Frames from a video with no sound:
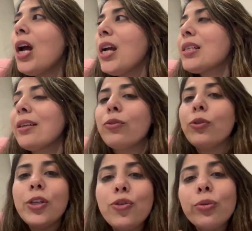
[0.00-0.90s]
it's like
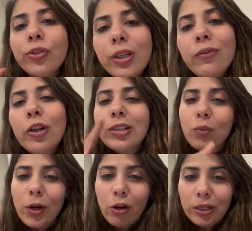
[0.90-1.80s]
3 true, 3 false and
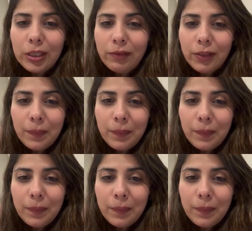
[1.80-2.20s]
1 not given.